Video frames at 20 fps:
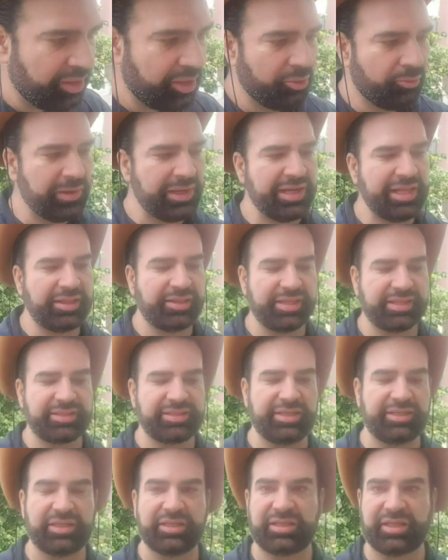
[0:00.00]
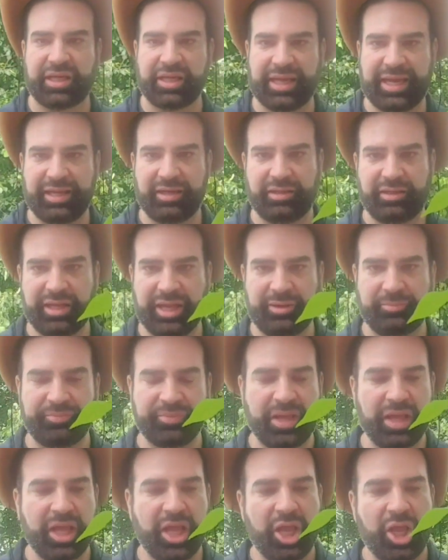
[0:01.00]
we need the scissors again, yeah.
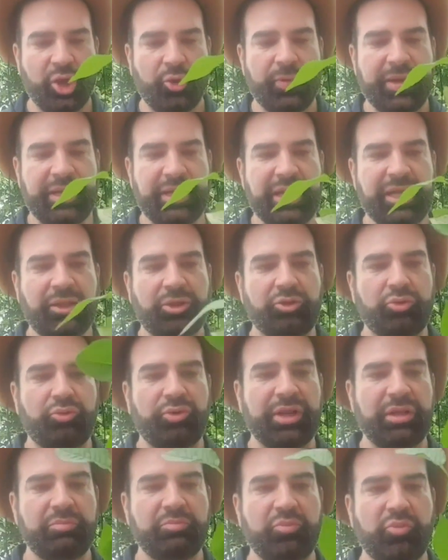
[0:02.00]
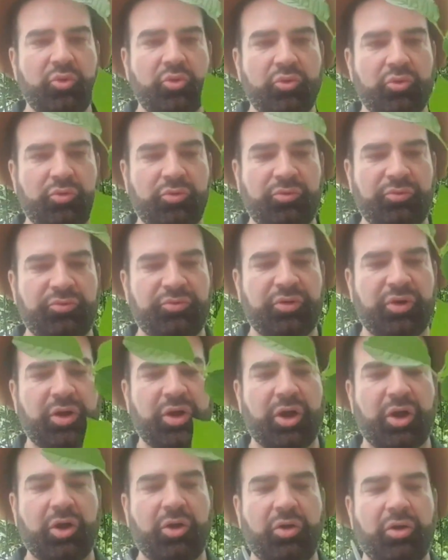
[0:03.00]
We need to remove
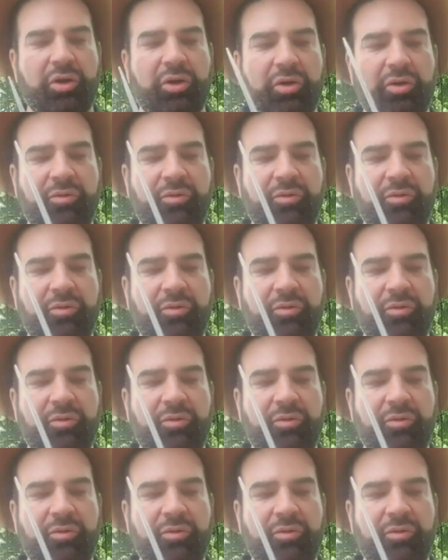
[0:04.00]
all